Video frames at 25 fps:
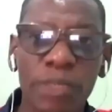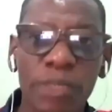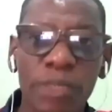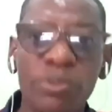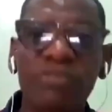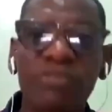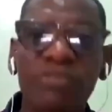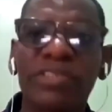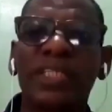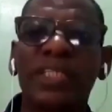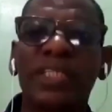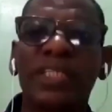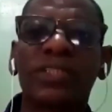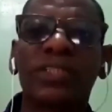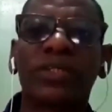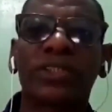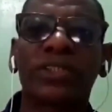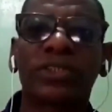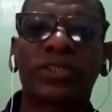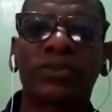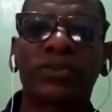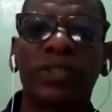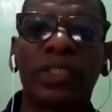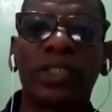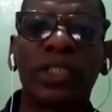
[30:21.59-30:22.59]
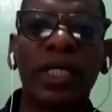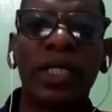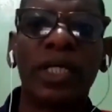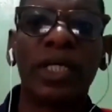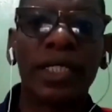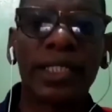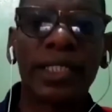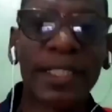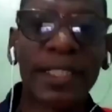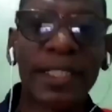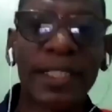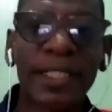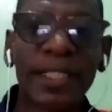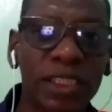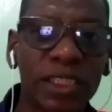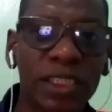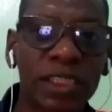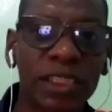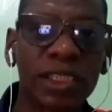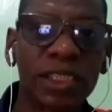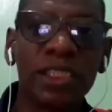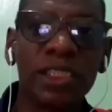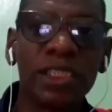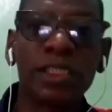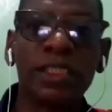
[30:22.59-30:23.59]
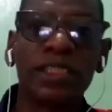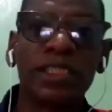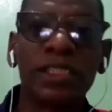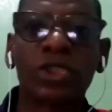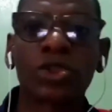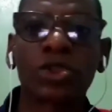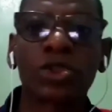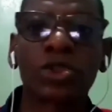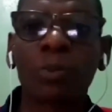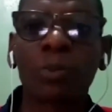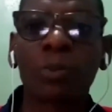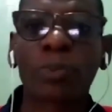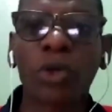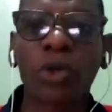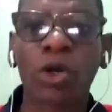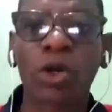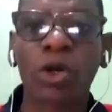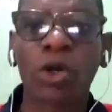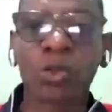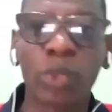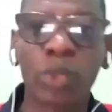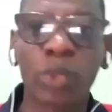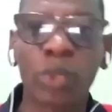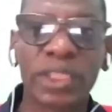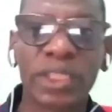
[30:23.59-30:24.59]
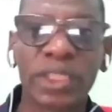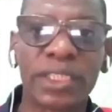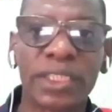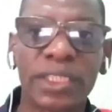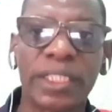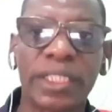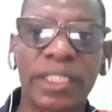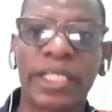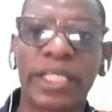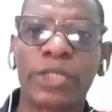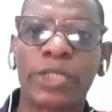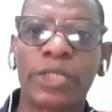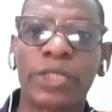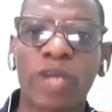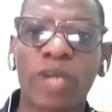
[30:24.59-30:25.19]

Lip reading: movie industry. There's the so-called waiting day. You